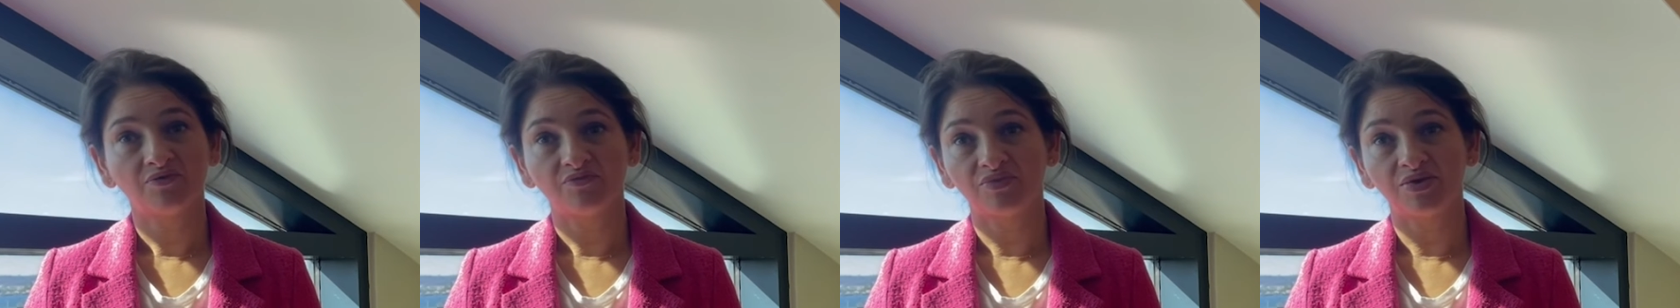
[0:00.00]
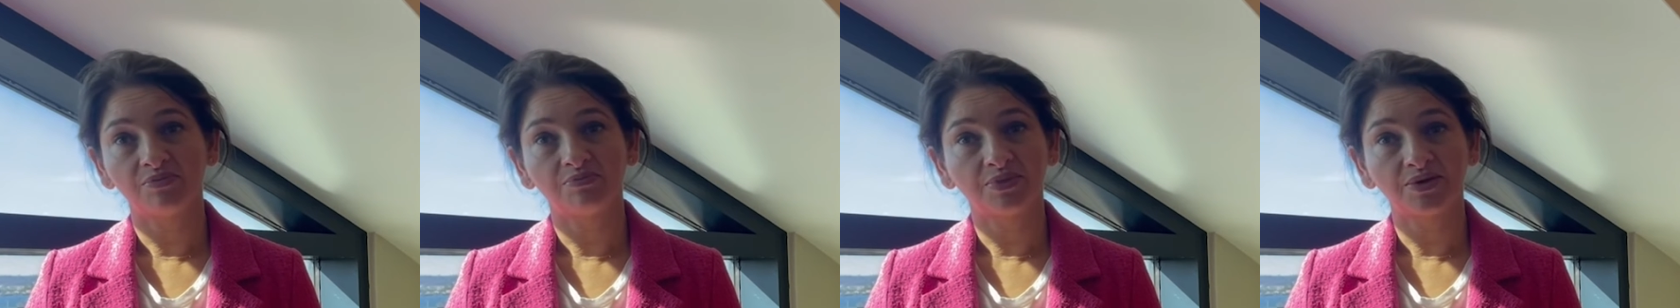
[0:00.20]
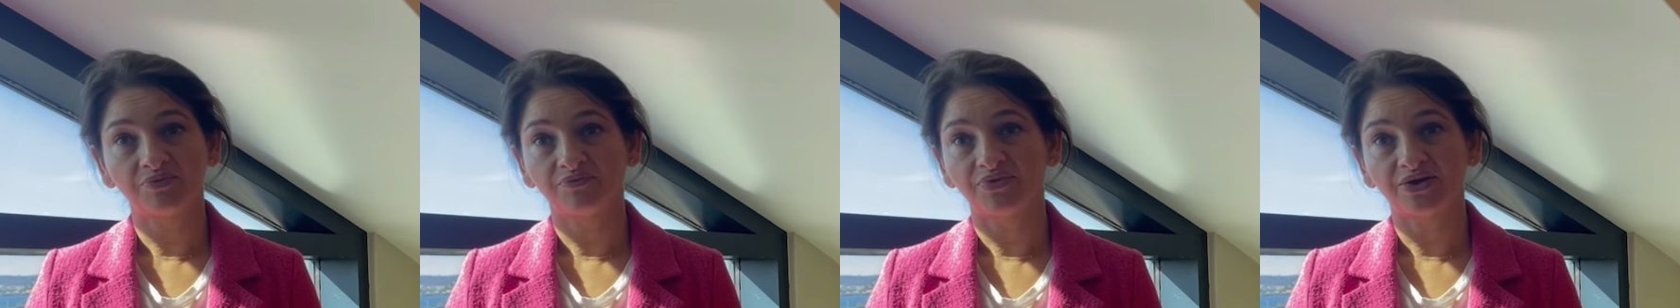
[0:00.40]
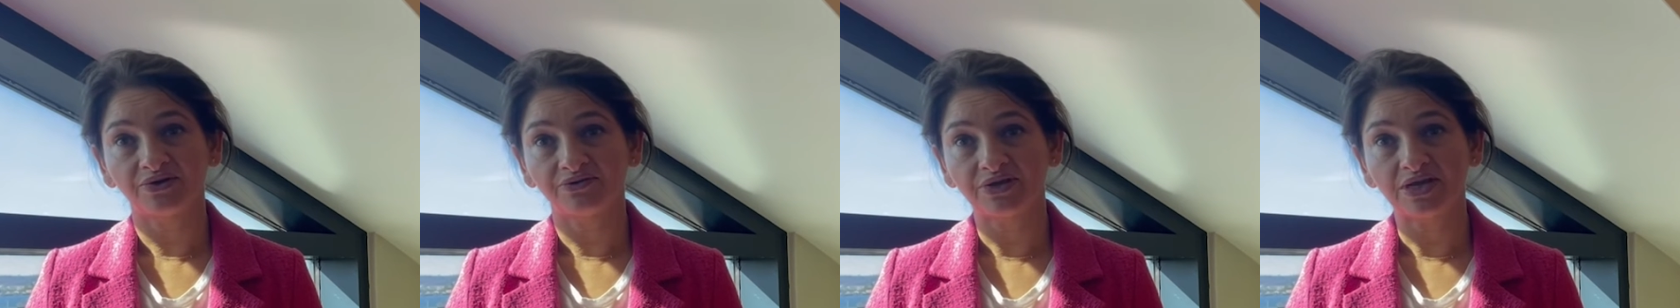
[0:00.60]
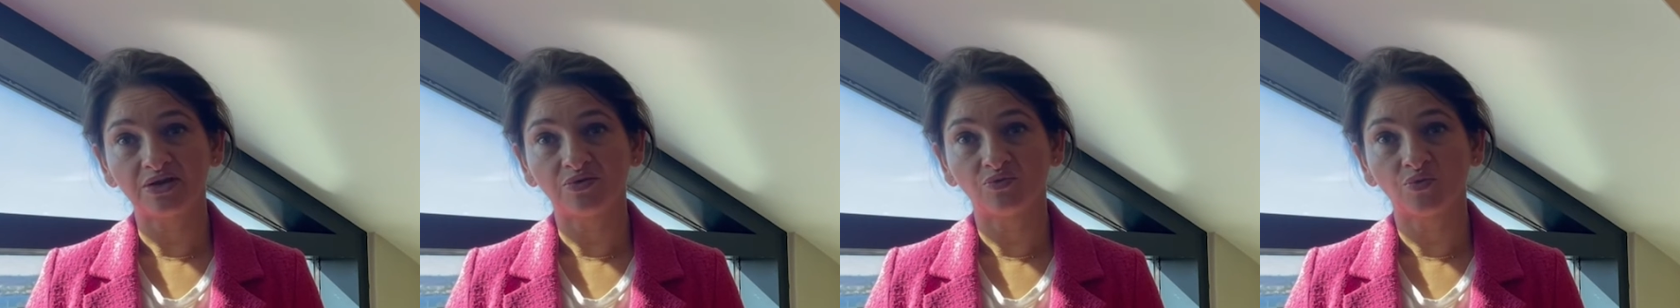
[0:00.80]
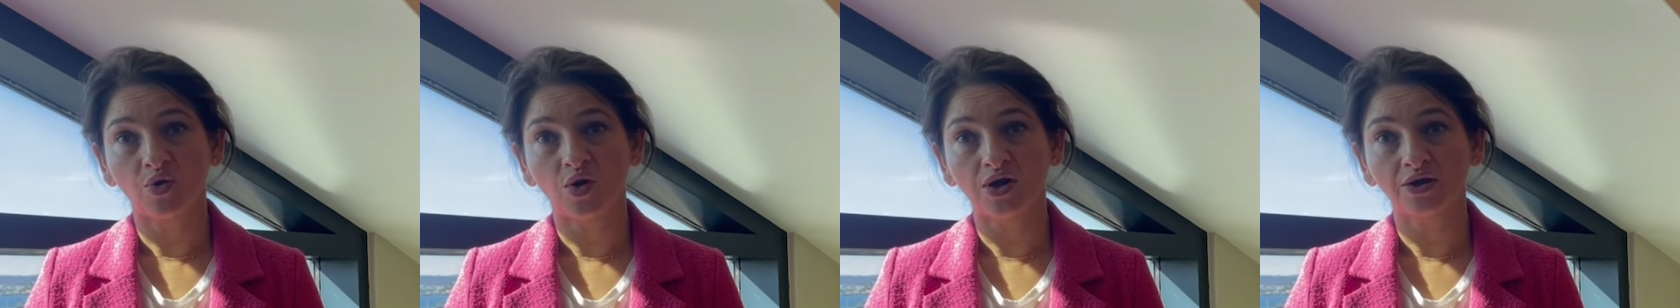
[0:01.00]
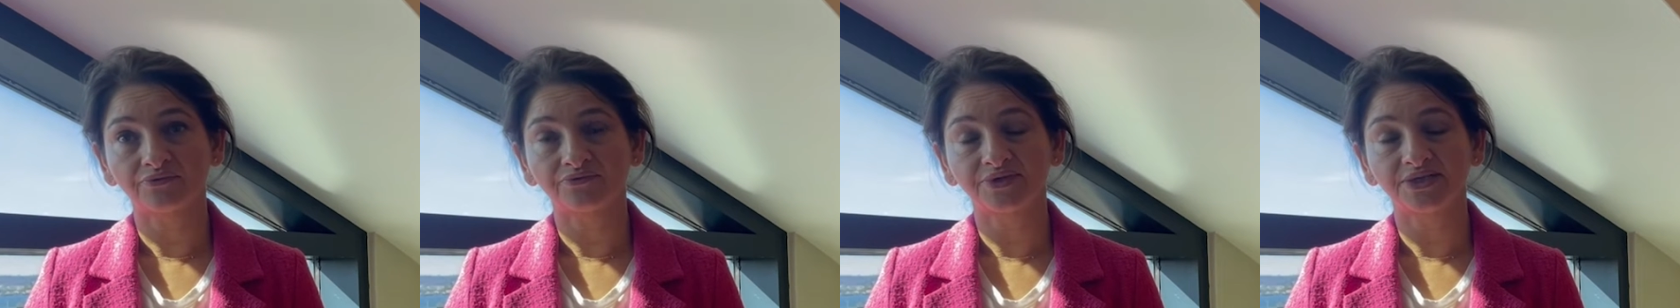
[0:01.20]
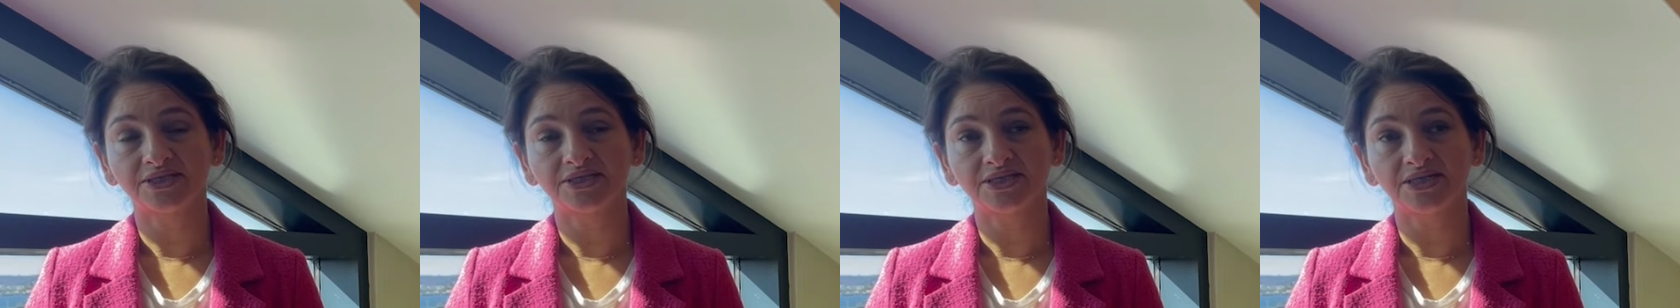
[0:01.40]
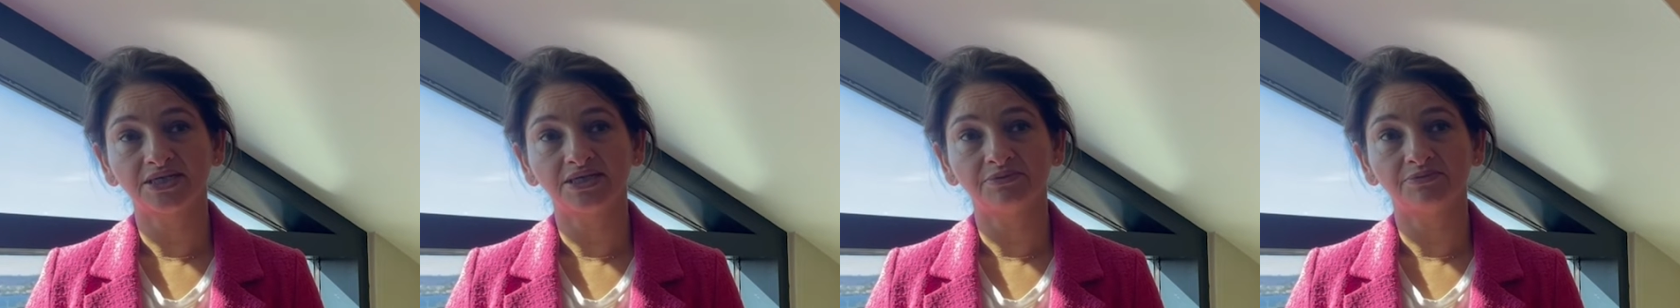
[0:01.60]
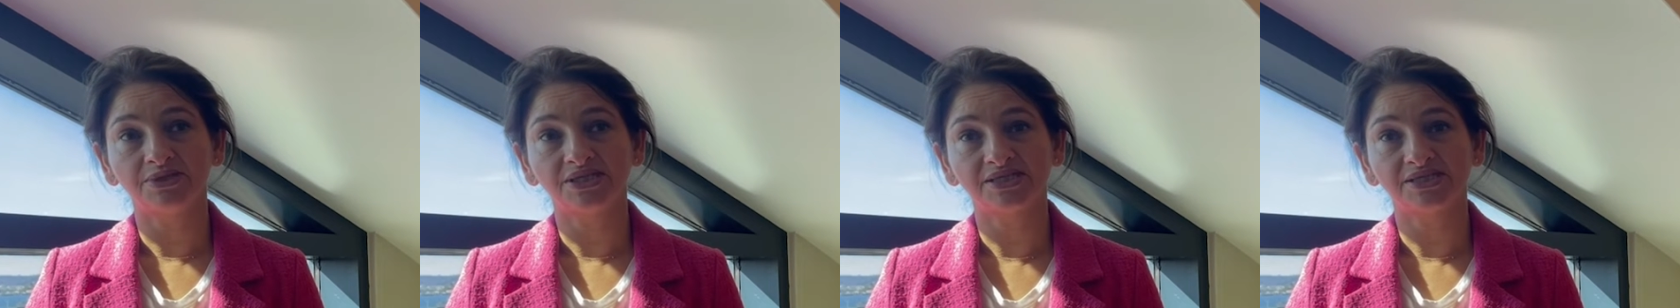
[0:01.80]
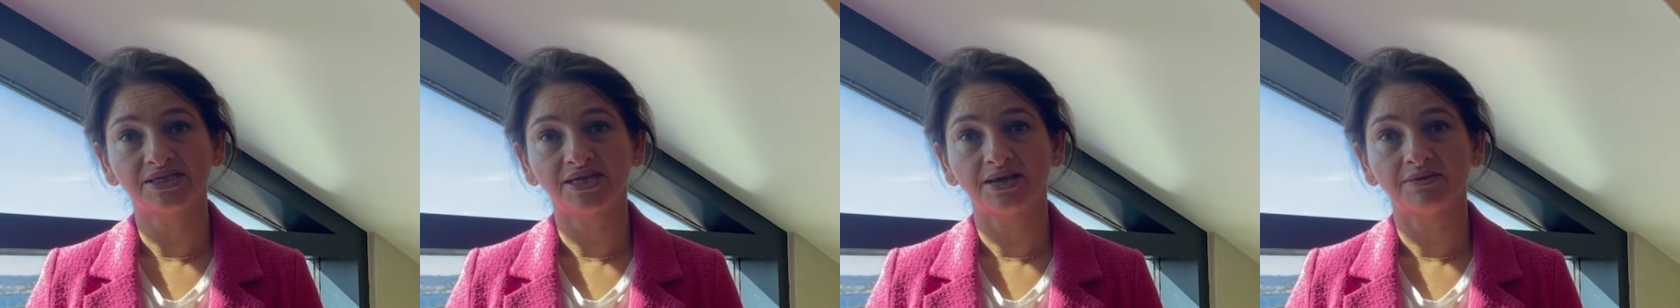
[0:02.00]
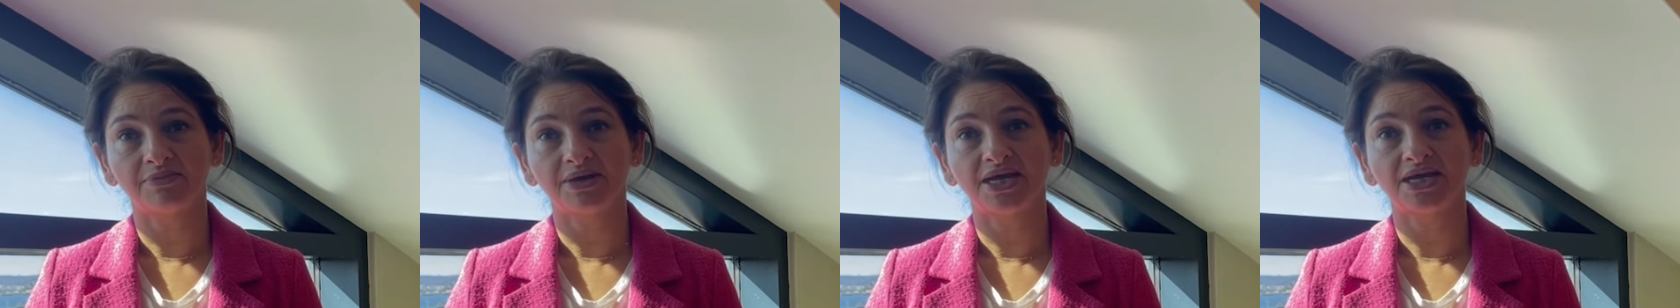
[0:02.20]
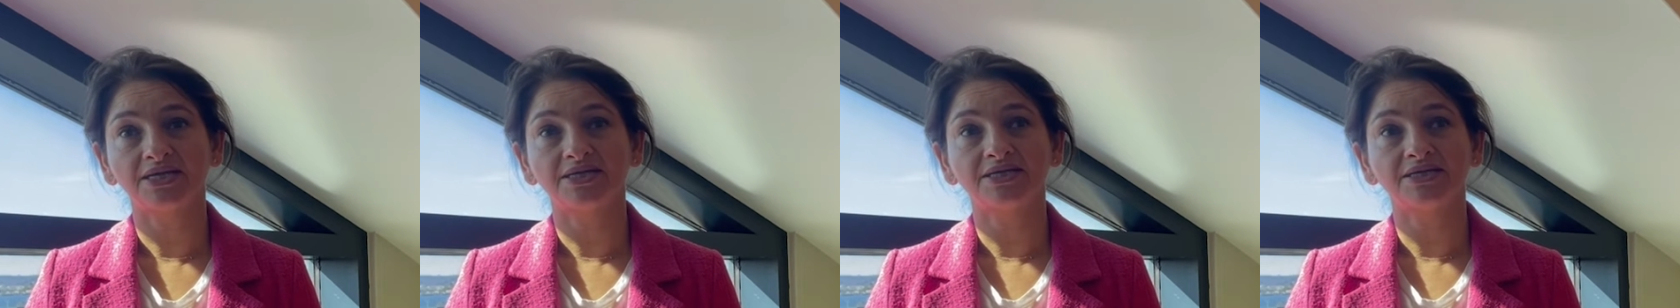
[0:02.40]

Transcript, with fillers: We've been very involved in ddBCMA.